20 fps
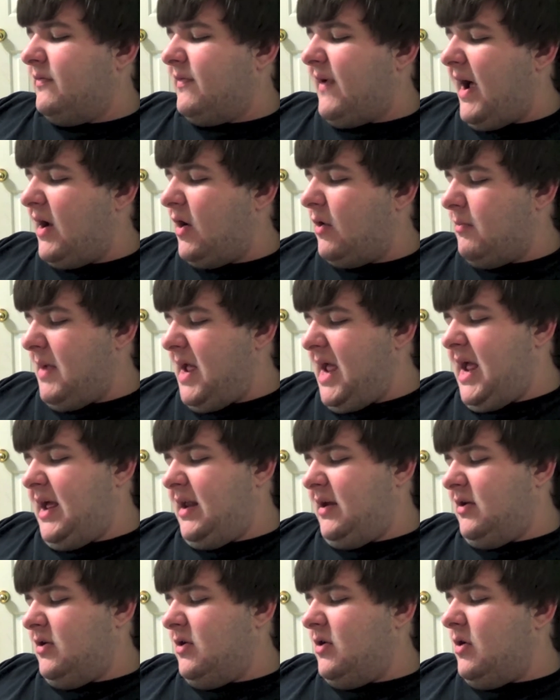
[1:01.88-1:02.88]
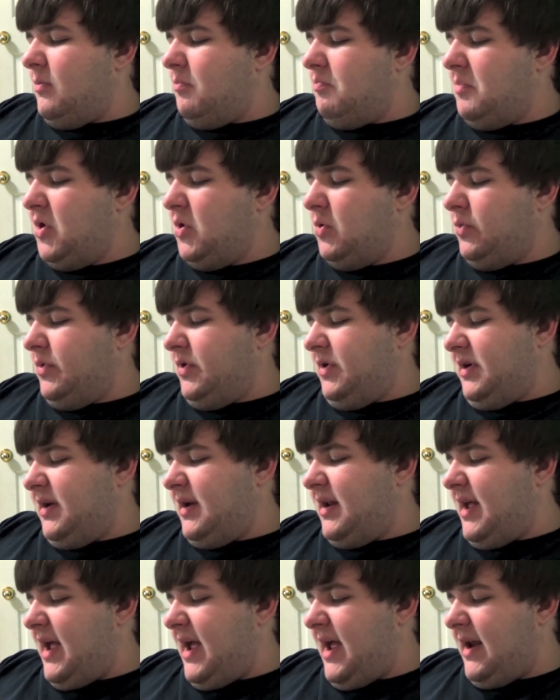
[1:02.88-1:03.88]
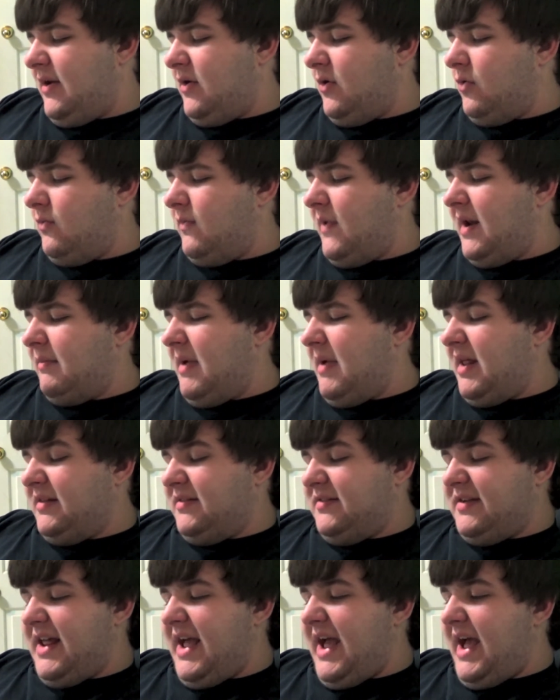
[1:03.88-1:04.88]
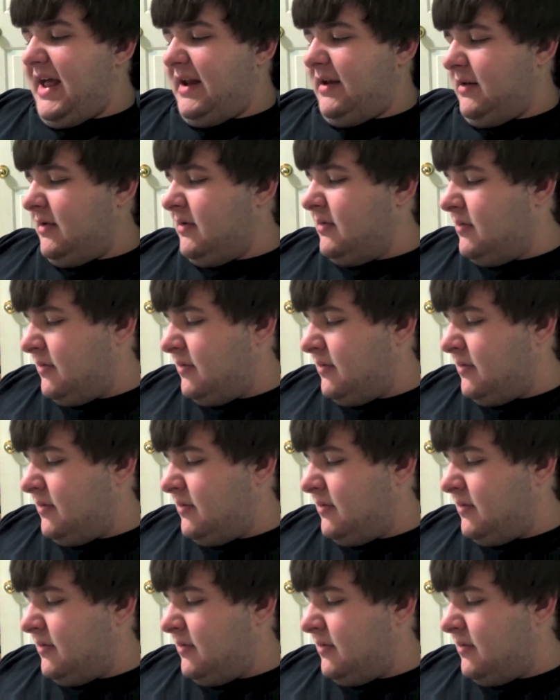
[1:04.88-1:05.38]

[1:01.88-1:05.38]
Fireman, Mutant, and Rainman's Dad.